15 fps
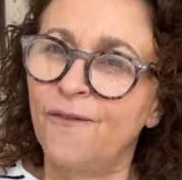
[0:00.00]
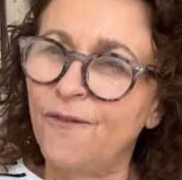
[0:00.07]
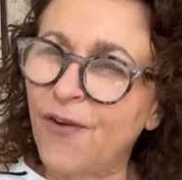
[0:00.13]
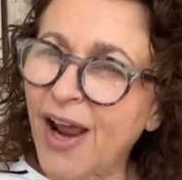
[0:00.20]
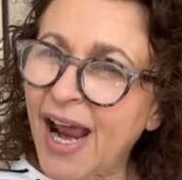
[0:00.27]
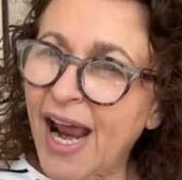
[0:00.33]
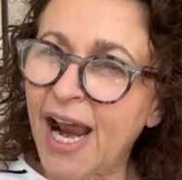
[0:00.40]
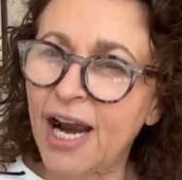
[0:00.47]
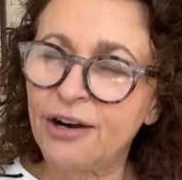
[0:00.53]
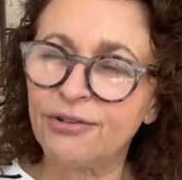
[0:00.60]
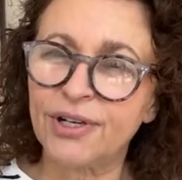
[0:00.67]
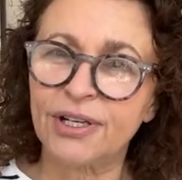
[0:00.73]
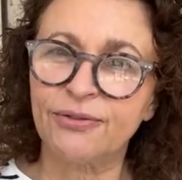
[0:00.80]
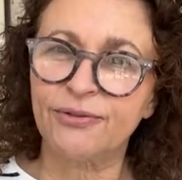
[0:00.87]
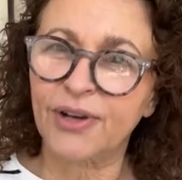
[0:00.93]

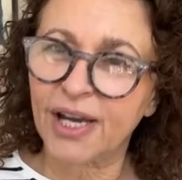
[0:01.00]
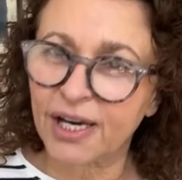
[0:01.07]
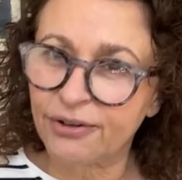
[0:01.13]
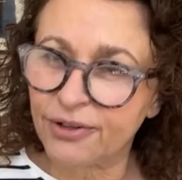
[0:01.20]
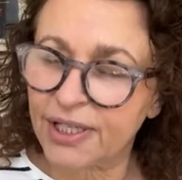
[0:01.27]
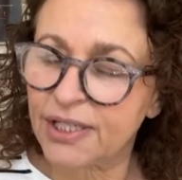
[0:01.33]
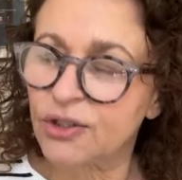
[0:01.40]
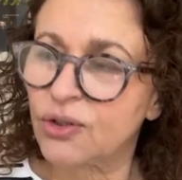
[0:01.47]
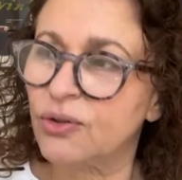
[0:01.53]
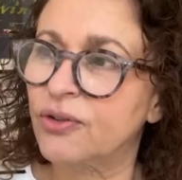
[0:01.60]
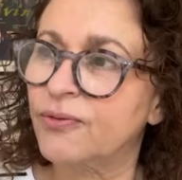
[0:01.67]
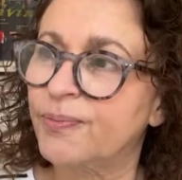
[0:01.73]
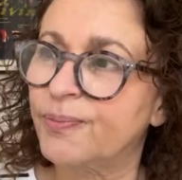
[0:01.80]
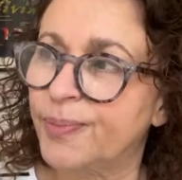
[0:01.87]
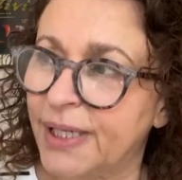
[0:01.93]
very, very sort
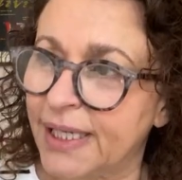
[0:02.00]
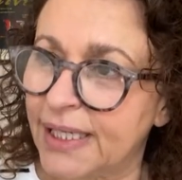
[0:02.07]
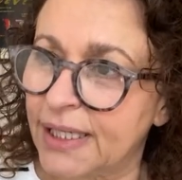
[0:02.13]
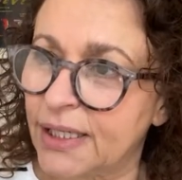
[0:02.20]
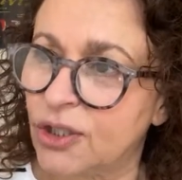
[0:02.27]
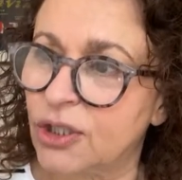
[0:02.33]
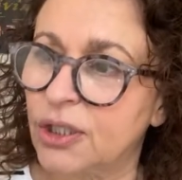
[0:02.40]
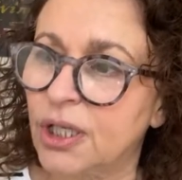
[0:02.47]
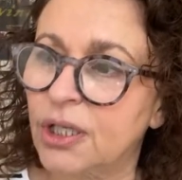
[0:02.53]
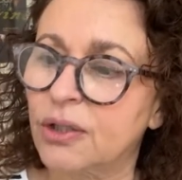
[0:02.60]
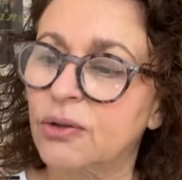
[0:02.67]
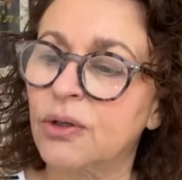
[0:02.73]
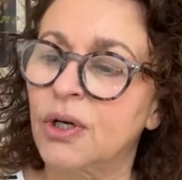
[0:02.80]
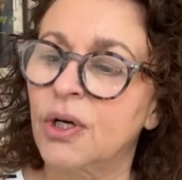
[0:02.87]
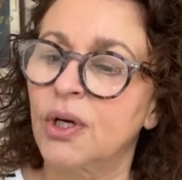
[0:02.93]
of bleak, you
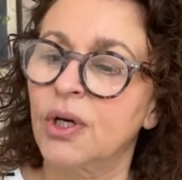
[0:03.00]
know,